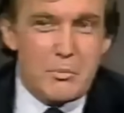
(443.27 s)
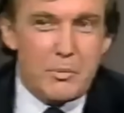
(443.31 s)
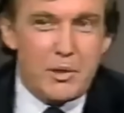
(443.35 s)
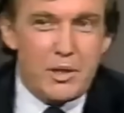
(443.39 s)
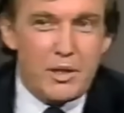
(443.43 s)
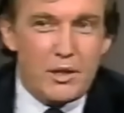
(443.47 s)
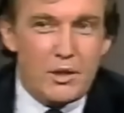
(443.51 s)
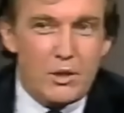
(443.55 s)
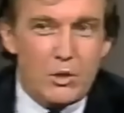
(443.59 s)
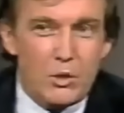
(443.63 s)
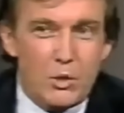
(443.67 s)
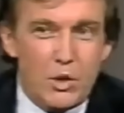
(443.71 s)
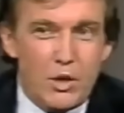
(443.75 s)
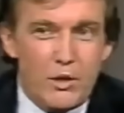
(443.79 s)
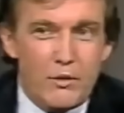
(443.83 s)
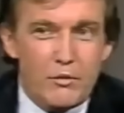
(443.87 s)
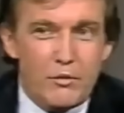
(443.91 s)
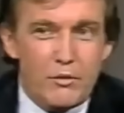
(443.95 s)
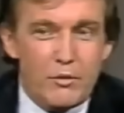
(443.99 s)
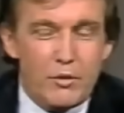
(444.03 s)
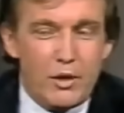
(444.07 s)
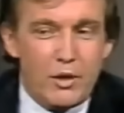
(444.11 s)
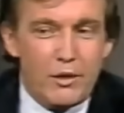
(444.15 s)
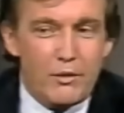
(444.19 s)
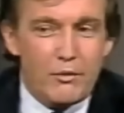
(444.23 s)
a man who
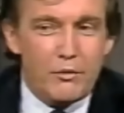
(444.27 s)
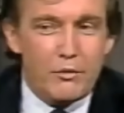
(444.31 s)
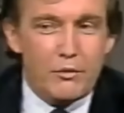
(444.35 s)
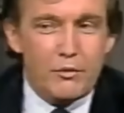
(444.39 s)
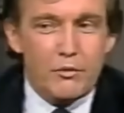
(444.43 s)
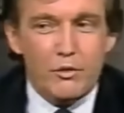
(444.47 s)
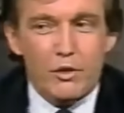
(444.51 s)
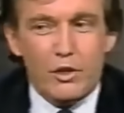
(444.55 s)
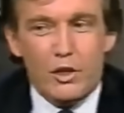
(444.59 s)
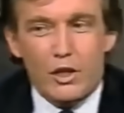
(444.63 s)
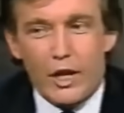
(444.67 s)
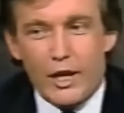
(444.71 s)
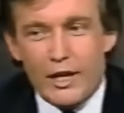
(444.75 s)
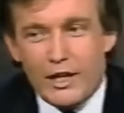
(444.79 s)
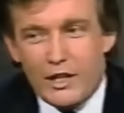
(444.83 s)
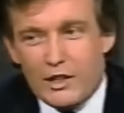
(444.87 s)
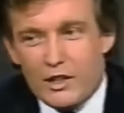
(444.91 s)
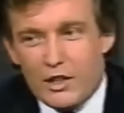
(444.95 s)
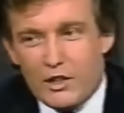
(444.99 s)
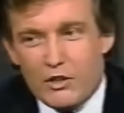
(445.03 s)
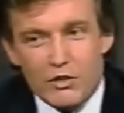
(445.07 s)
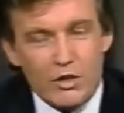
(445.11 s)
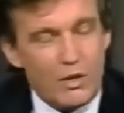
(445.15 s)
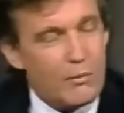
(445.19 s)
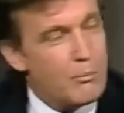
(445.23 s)
I've
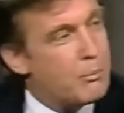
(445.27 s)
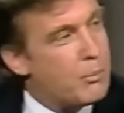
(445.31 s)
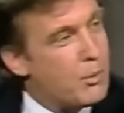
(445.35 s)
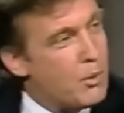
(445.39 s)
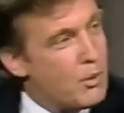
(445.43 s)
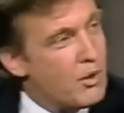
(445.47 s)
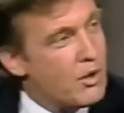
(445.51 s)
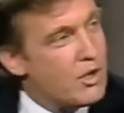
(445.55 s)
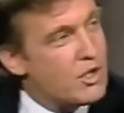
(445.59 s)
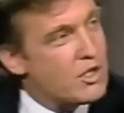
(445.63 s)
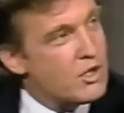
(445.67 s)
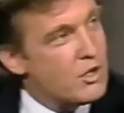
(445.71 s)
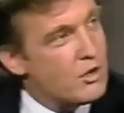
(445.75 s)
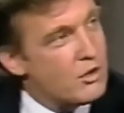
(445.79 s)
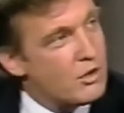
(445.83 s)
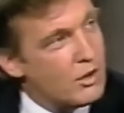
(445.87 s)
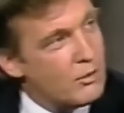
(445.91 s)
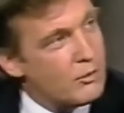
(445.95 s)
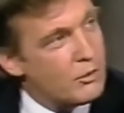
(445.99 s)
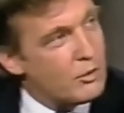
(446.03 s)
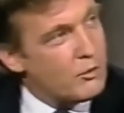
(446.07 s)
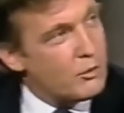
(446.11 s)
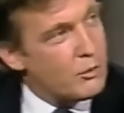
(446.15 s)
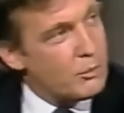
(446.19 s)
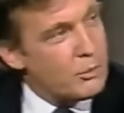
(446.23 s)
liked at some points in
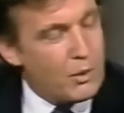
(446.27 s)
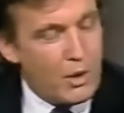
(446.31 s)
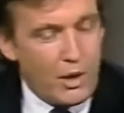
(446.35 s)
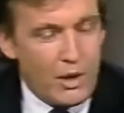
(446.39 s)
terms of...